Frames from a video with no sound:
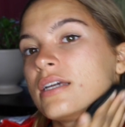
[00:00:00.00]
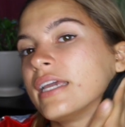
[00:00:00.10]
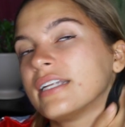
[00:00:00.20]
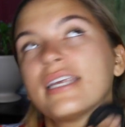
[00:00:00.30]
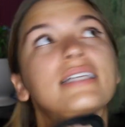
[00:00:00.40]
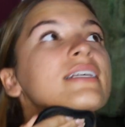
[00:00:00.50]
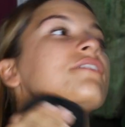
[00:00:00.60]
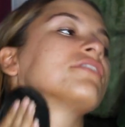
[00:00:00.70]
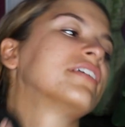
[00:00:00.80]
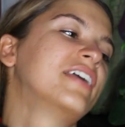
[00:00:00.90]
It takes
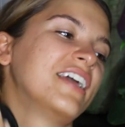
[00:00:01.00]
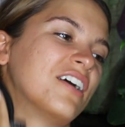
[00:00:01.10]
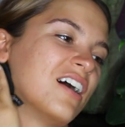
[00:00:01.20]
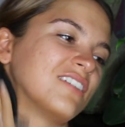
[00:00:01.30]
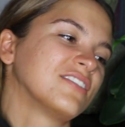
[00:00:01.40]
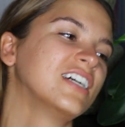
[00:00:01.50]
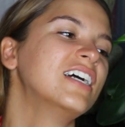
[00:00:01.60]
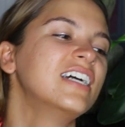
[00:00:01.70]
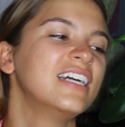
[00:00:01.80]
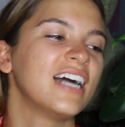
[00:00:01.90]
everything off.
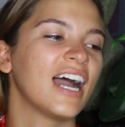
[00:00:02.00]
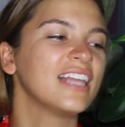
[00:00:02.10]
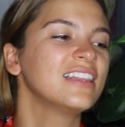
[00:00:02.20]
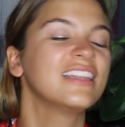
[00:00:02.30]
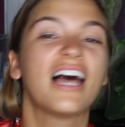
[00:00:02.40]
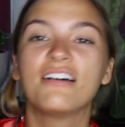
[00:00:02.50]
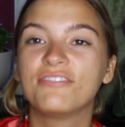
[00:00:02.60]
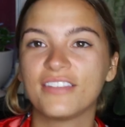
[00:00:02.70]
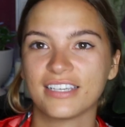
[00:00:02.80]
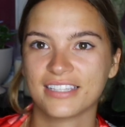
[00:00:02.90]
I
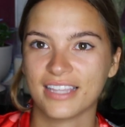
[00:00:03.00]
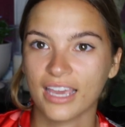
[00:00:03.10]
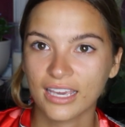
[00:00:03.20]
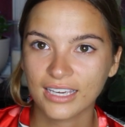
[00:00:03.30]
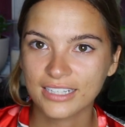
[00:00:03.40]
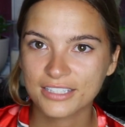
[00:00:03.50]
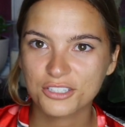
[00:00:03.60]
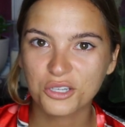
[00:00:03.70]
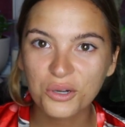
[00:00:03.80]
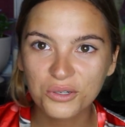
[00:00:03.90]
love this thing. It's
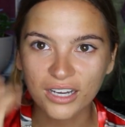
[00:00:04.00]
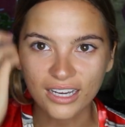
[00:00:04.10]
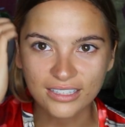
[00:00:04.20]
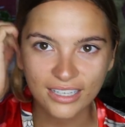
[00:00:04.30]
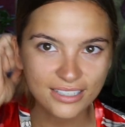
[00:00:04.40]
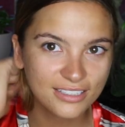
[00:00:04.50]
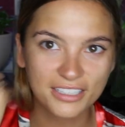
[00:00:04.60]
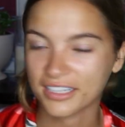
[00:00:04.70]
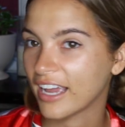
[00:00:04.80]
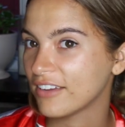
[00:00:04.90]
so good. Like,
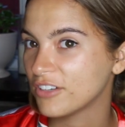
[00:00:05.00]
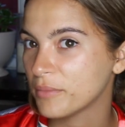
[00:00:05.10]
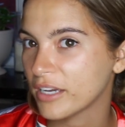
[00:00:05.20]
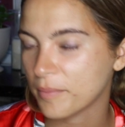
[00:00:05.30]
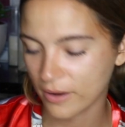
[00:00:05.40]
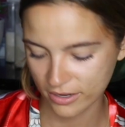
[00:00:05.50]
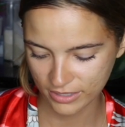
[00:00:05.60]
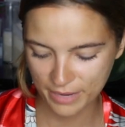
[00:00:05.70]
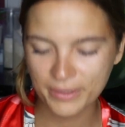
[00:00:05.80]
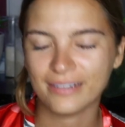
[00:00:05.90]
look, I have no makeup on.
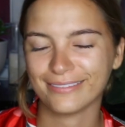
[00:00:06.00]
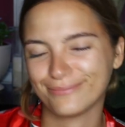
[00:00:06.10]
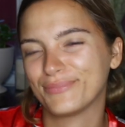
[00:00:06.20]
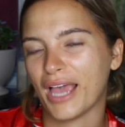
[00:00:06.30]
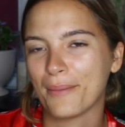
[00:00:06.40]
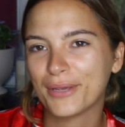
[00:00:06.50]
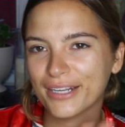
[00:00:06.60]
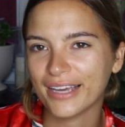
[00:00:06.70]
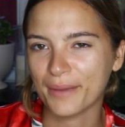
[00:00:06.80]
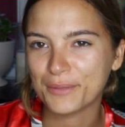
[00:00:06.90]
I mean, I'm
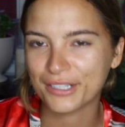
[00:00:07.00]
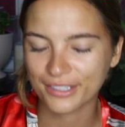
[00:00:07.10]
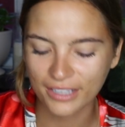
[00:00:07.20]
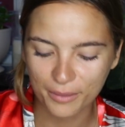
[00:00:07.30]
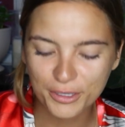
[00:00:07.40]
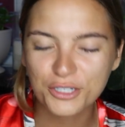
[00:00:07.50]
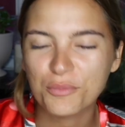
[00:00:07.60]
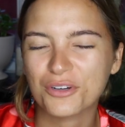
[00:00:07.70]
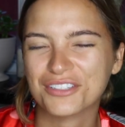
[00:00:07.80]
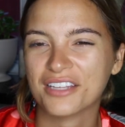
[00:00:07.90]
gonna do
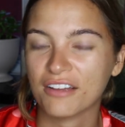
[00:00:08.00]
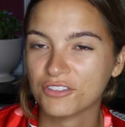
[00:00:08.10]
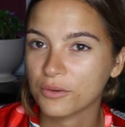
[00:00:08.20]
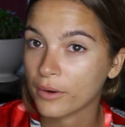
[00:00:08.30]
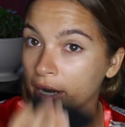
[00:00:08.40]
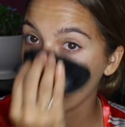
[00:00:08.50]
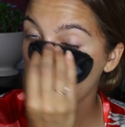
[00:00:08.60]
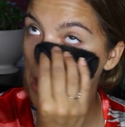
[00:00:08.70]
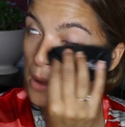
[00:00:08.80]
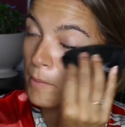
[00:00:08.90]
more stuff, don't worry.
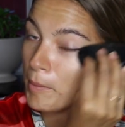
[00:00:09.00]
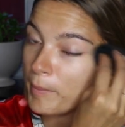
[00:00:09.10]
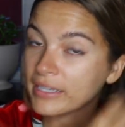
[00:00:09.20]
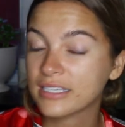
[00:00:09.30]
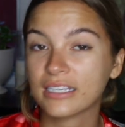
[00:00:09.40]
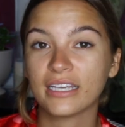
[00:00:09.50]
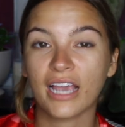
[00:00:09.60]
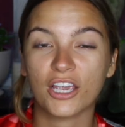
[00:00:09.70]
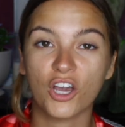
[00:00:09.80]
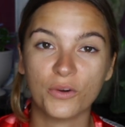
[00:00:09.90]
But basically,
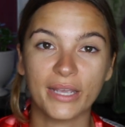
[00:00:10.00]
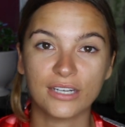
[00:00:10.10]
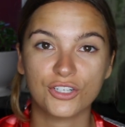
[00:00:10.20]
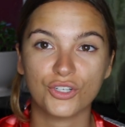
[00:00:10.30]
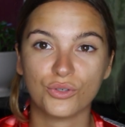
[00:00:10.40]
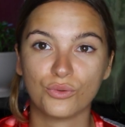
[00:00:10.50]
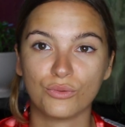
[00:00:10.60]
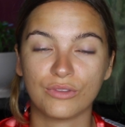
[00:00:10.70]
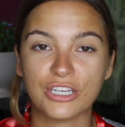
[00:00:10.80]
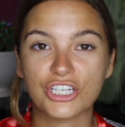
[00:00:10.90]
I go
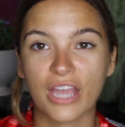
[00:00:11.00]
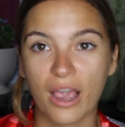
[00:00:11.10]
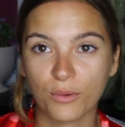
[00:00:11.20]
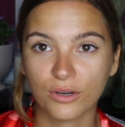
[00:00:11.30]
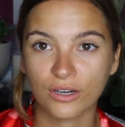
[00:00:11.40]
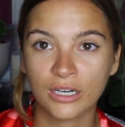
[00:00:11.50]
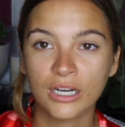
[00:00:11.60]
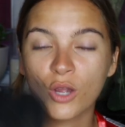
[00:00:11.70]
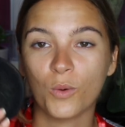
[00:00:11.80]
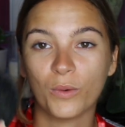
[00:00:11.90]
into the shower
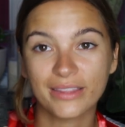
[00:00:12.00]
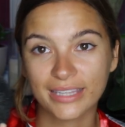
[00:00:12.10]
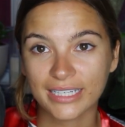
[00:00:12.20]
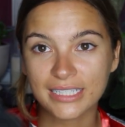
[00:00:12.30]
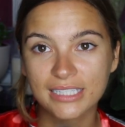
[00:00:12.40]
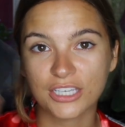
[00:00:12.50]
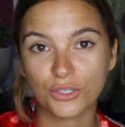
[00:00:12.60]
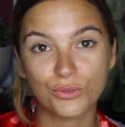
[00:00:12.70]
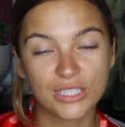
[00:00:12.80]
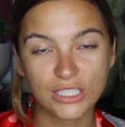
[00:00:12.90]
with this. I
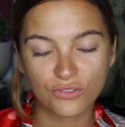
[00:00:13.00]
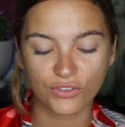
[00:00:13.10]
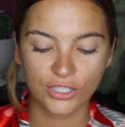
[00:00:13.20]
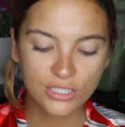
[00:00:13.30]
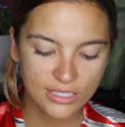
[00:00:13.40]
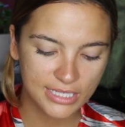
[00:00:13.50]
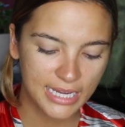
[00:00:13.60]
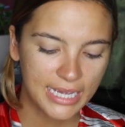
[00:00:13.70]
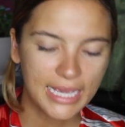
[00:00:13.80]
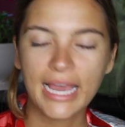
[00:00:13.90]
use this first.
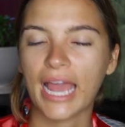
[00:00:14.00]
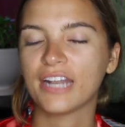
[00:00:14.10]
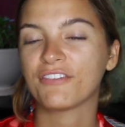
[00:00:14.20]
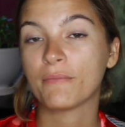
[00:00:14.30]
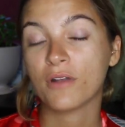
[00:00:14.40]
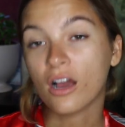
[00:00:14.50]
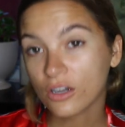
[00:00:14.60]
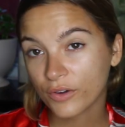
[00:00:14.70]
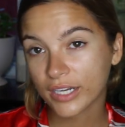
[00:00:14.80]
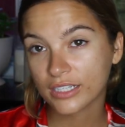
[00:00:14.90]
And if I'm not
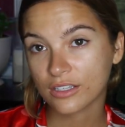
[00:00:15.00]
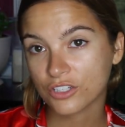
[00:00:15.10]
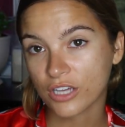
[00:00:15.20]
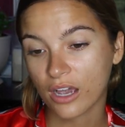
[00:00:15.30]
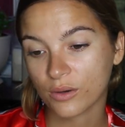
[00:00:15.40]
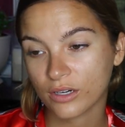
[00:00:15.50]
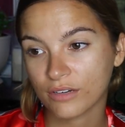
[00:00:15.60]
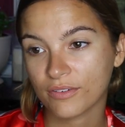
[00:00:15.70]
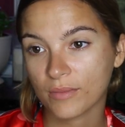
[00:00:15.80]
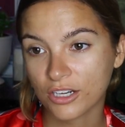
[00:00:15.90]
going into the shower,
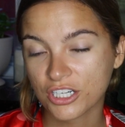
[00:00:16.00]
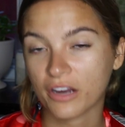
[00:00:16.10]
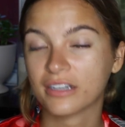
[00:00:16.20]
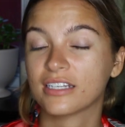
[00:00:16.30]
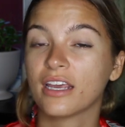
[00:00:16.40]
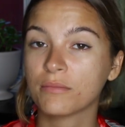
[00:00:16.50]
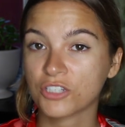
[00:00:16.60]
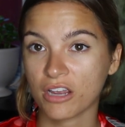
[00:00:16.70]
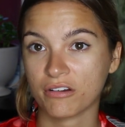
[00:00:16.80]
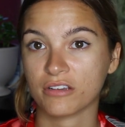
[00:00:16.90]
if I'm not showering, today I'm
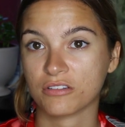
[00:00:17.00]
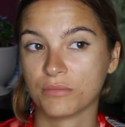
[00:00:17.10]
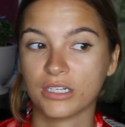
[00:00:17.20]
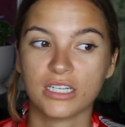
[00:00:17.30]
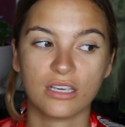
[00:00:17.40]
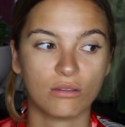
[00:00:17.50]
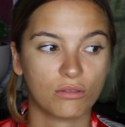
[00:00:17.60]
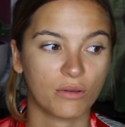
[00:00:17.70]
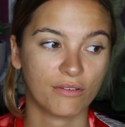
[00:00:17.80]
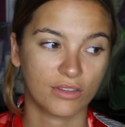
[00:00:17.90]
showering, so I'm gonna take you
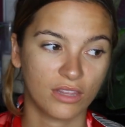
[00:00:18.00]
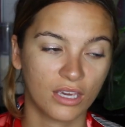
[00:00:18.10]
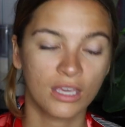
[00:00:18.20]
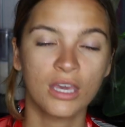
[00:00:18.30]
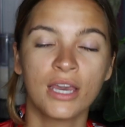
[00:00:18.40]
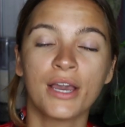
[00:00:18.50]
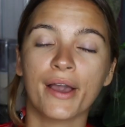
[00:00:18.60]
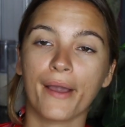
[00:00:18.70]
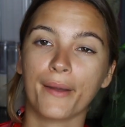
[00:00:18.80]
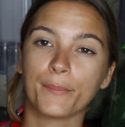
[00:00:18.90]
through everything.
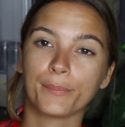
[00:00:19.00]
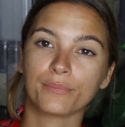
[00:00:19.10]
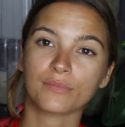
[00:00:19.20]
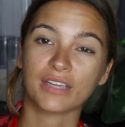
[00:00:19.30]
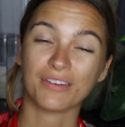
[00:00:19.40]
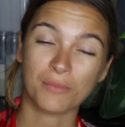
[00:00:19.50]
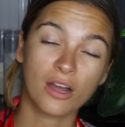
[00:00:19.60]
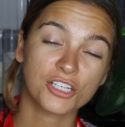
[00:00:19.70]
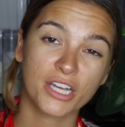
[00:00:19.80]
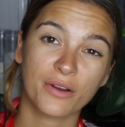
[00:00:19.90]
If I'm
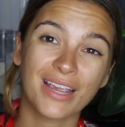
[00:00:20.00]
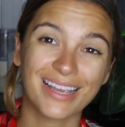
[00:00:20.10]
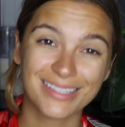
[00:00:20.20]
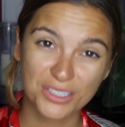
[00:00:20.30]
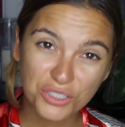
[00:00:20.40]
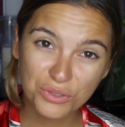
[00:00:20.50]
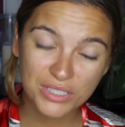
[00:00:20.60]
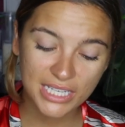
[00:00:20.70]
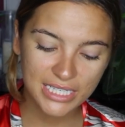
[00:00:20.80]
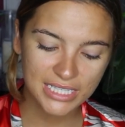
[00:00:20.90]
not showering, I still
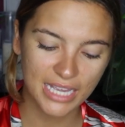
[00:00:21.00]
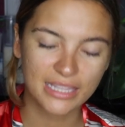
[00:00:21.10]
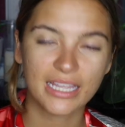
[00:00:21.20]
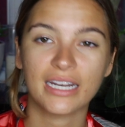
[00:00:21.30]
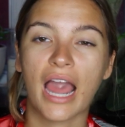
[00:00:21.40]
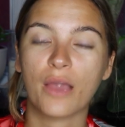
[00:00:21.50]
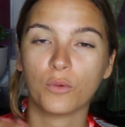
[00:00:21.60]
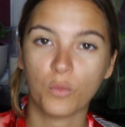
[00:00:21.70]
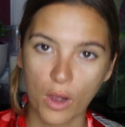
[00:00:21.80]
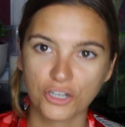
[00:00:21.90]
use this, and then I
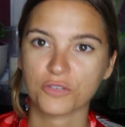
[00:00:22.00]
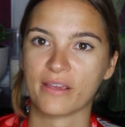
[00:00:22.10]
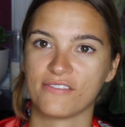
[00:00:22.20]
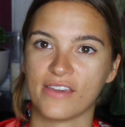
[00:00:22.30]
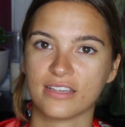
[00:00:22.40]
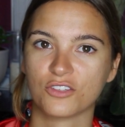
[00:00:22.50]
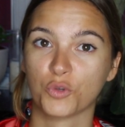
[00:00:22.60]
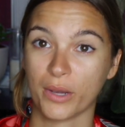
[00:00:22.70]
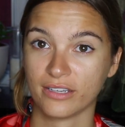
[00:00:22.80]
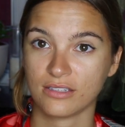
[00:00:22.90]
will wash my face
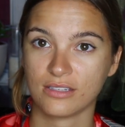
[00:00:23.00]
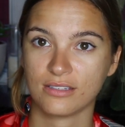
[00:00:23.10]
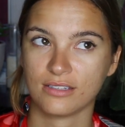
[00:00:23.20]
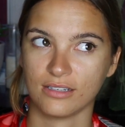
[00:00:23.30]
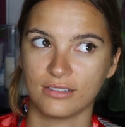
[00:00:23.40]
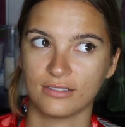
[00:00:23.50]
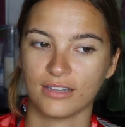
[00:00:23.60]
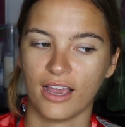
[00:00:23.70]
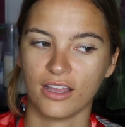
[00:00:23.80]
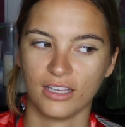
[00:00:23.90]
twice still.
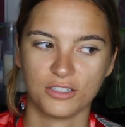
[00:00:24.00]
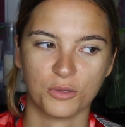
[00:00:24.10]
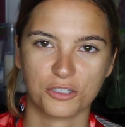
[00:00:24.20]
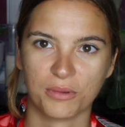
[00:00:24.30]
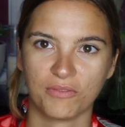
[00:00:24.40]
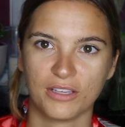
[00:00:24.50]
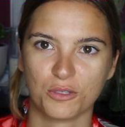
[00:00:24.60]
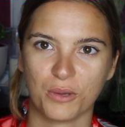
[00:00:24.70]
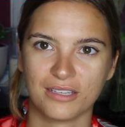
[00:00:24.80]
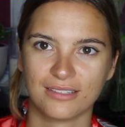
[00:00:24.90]
I like to wash my
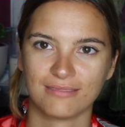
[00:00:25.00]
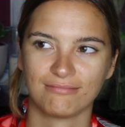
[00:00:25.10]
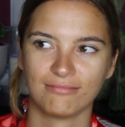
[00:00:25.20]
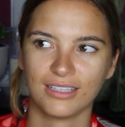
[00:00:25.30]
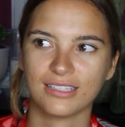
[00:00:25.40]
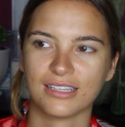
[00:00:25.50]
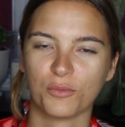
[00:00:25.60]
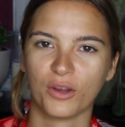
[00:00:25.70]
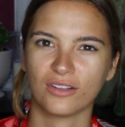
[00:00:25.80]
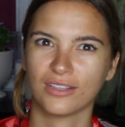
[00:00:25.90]
face twice, because I
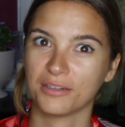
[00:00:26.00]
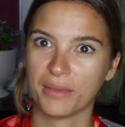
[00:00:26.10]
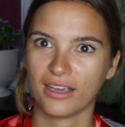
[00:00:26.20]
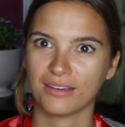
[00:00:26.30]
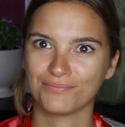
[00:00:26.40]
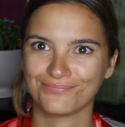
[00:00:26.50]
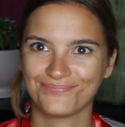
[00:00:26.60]
wear a lot of makeup.